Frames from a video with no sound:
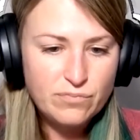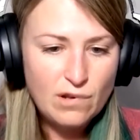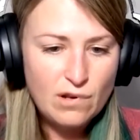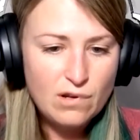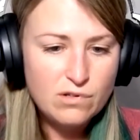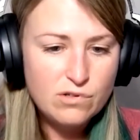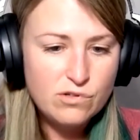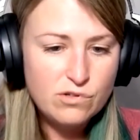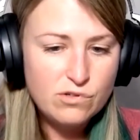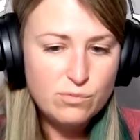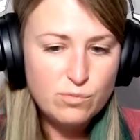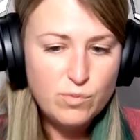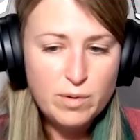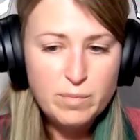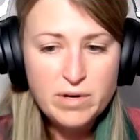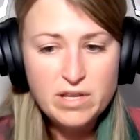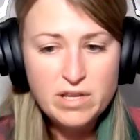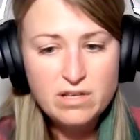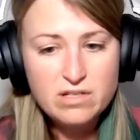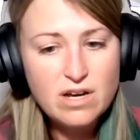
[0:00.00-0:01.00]
just women
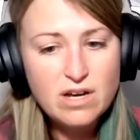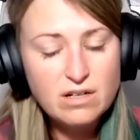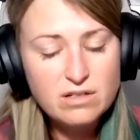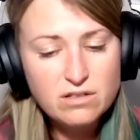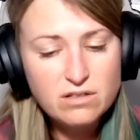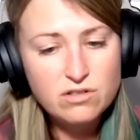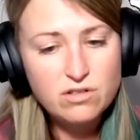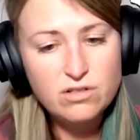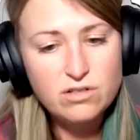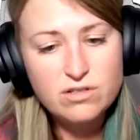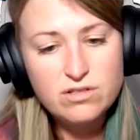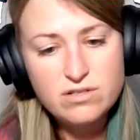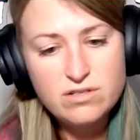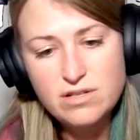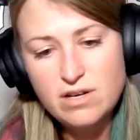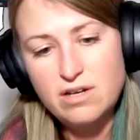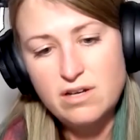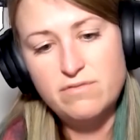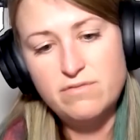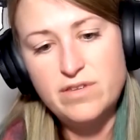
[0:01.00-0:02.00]
in the technical
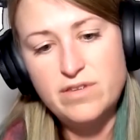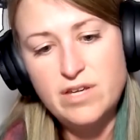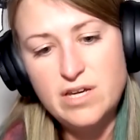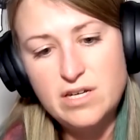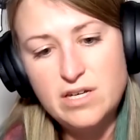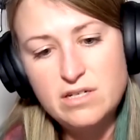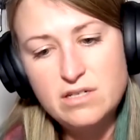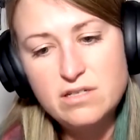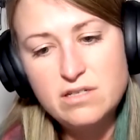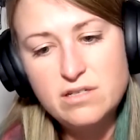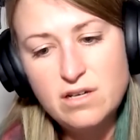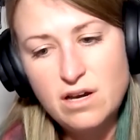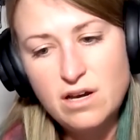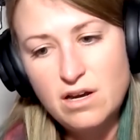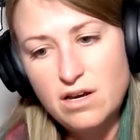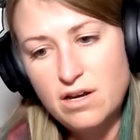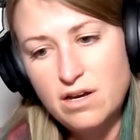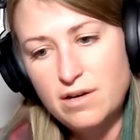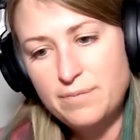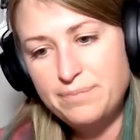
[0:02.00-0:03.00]
side of things.
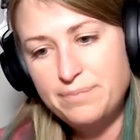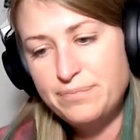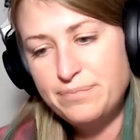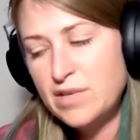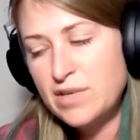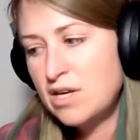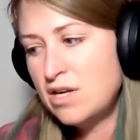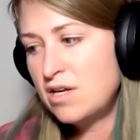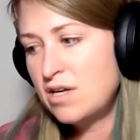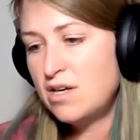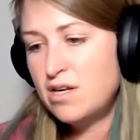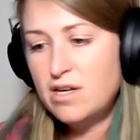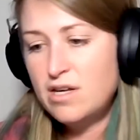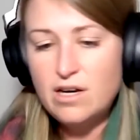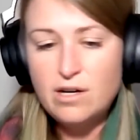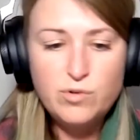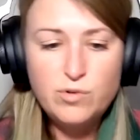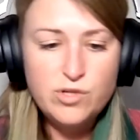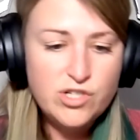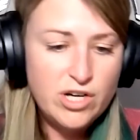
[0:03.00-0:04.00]
I
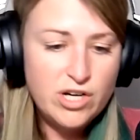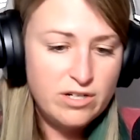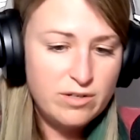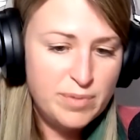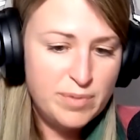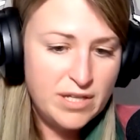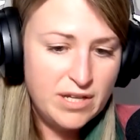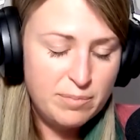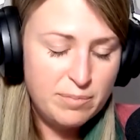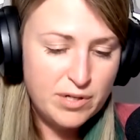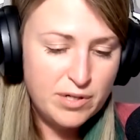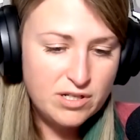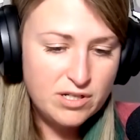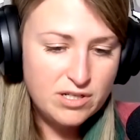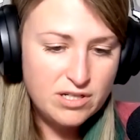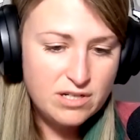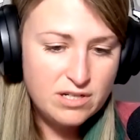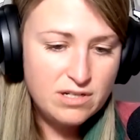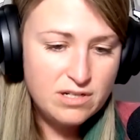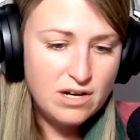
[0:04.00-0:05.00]
wish I could be that
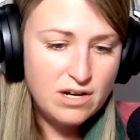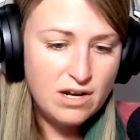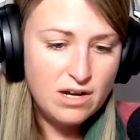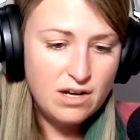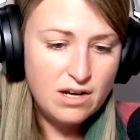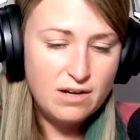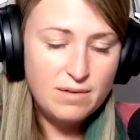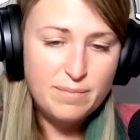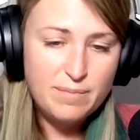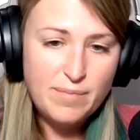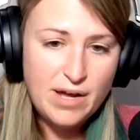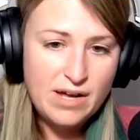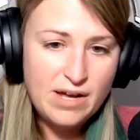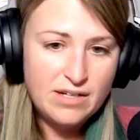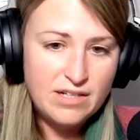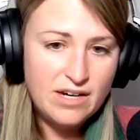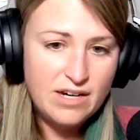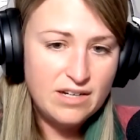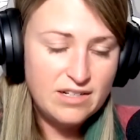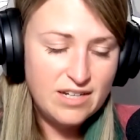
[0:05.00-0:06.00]
person. I
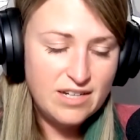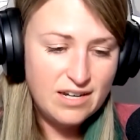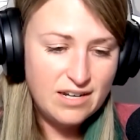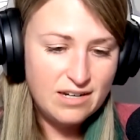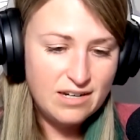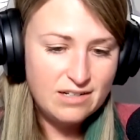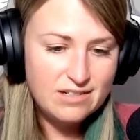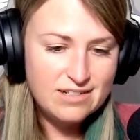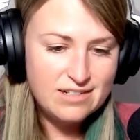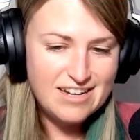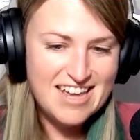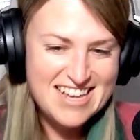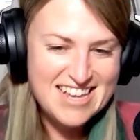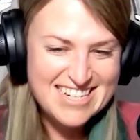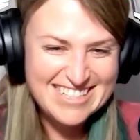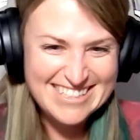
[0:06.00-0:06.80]
can't. And